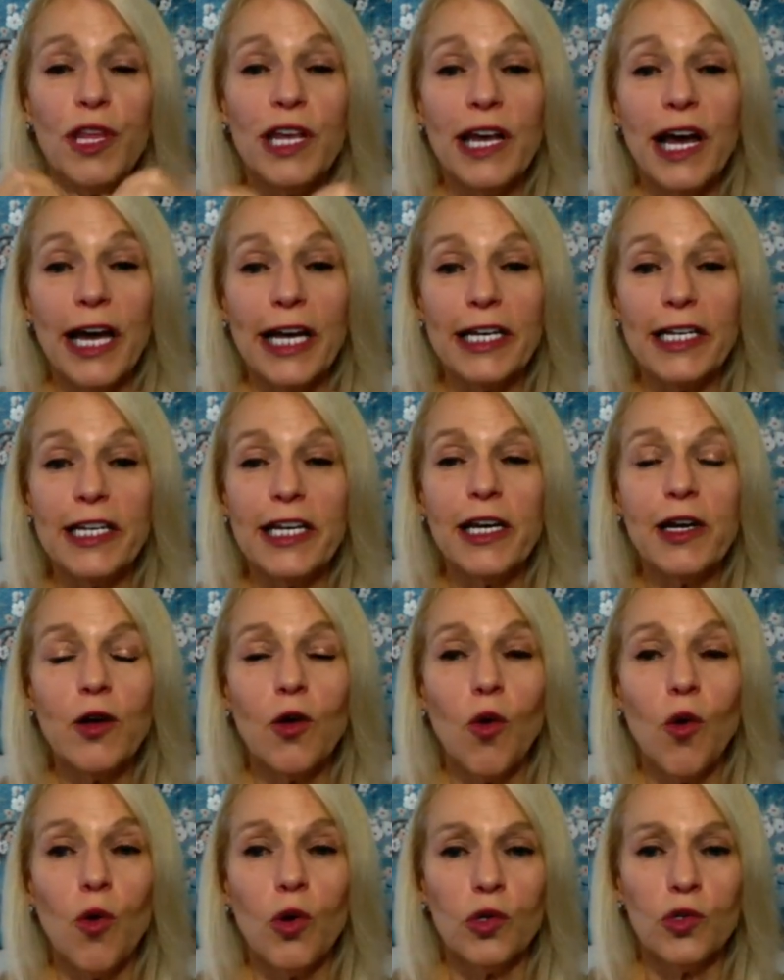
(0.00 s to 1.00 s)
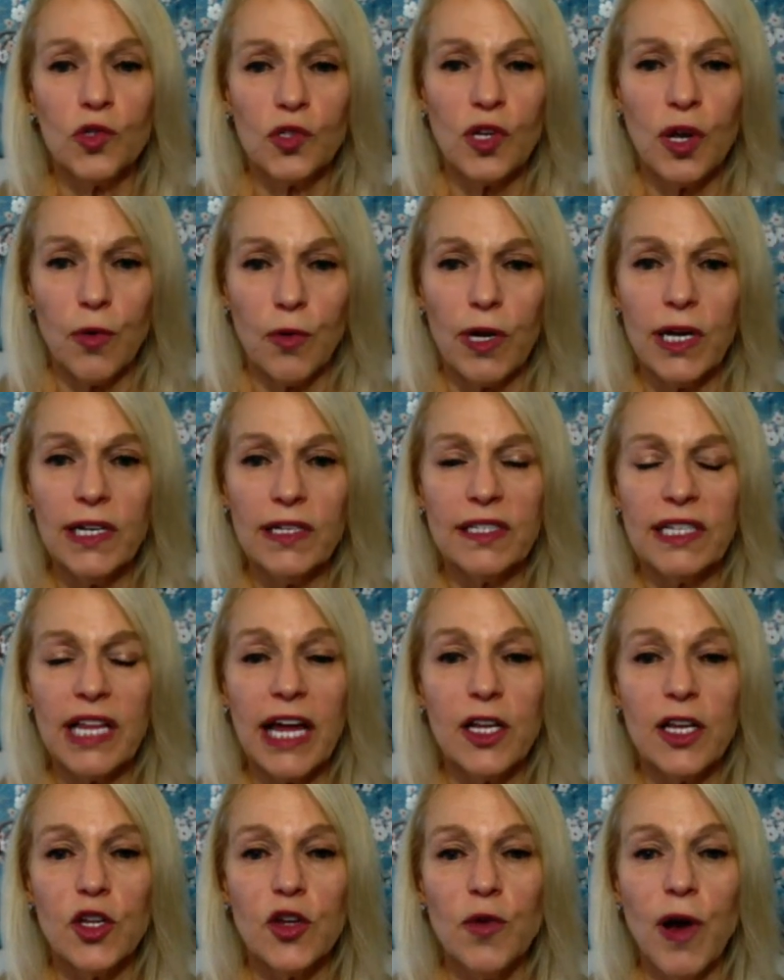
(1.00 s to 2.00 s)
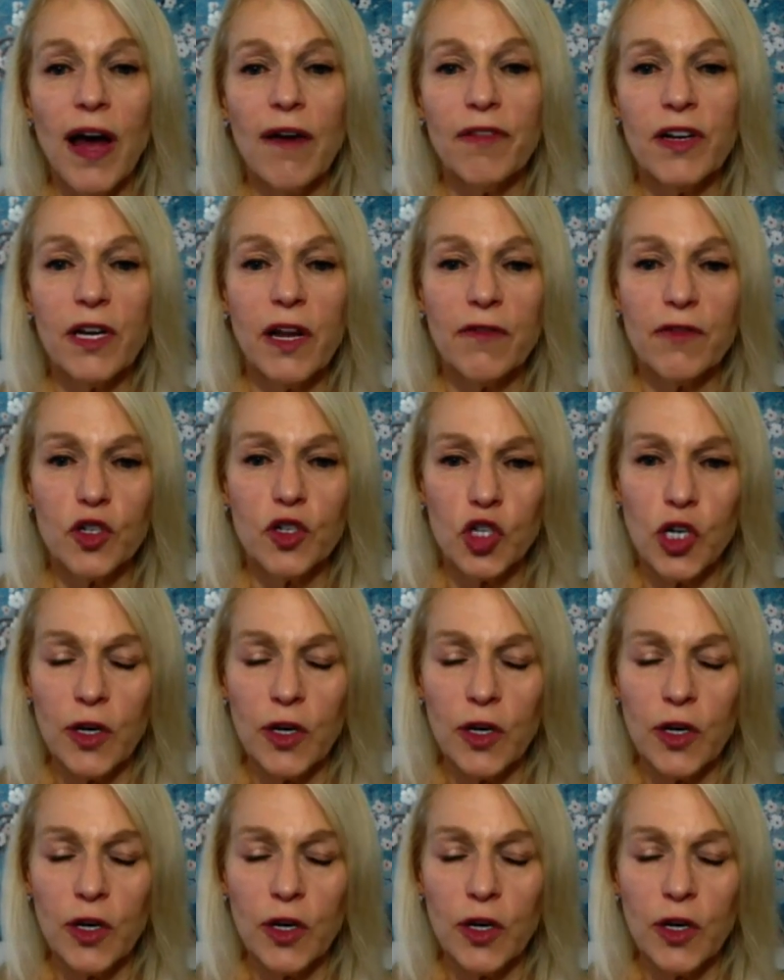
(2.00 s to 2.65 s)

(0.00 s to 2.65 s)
the idea also is that you have enough